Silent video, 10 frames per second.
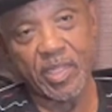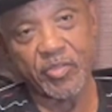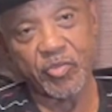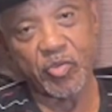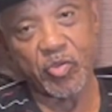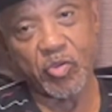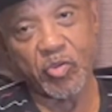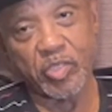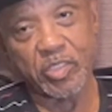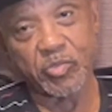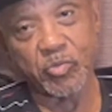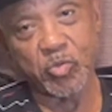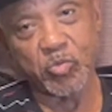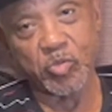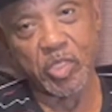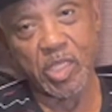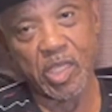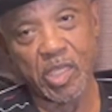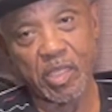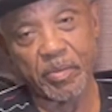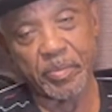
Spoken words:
then you're gonna go against the rules of the game.